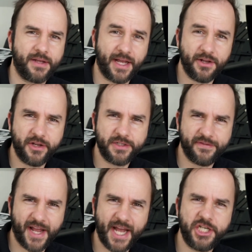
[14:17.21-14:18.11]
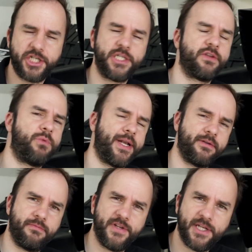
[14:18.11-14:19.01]
get your notifications of
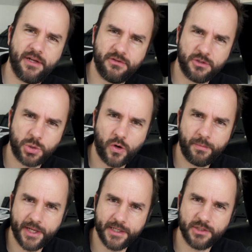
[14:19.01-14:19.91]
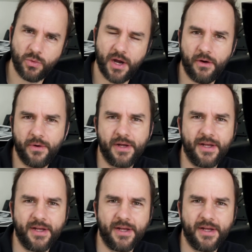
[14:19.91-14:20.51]
when videos are dropping as well.